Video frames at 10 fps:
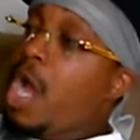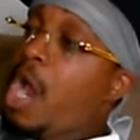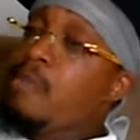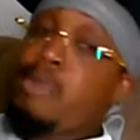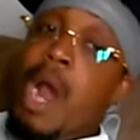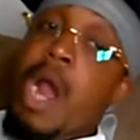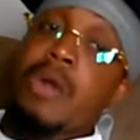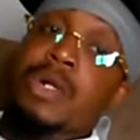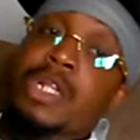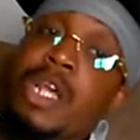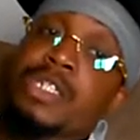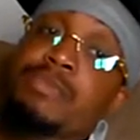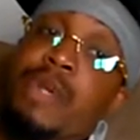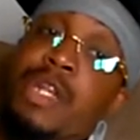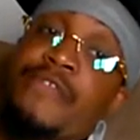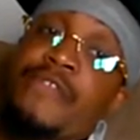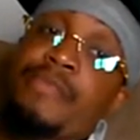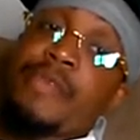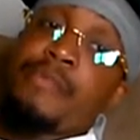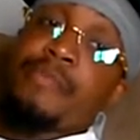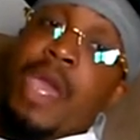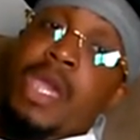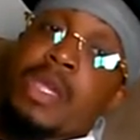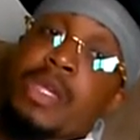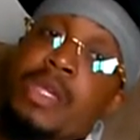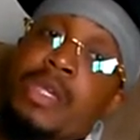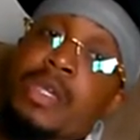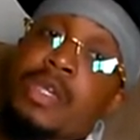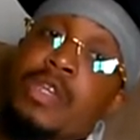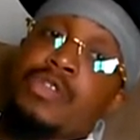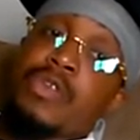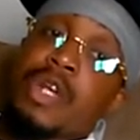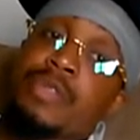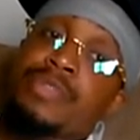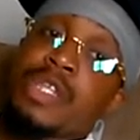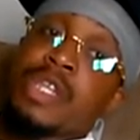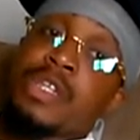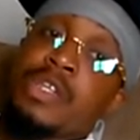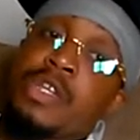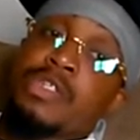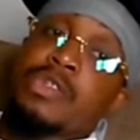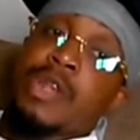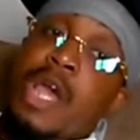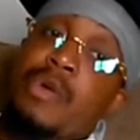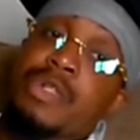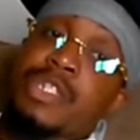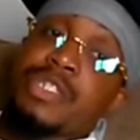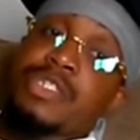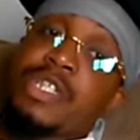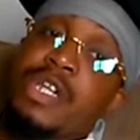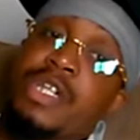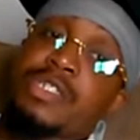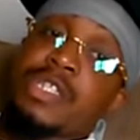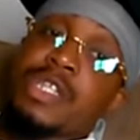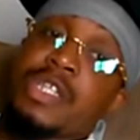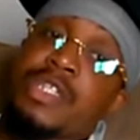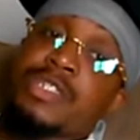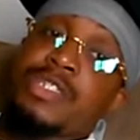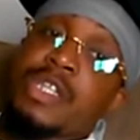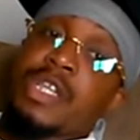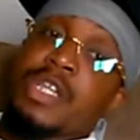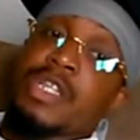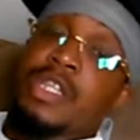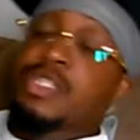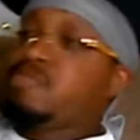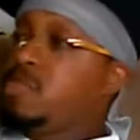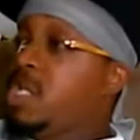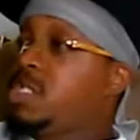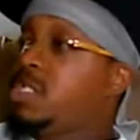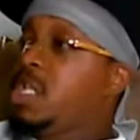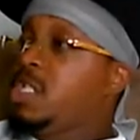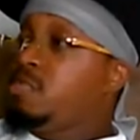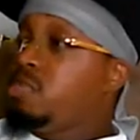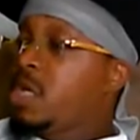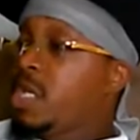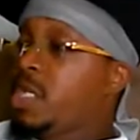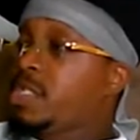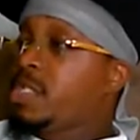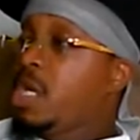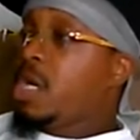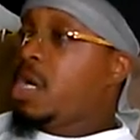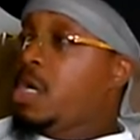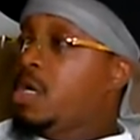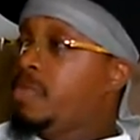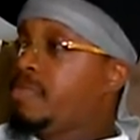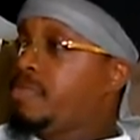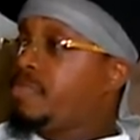are borrowing less money from the bank. You know what I'm saying? So now what this does is this brings the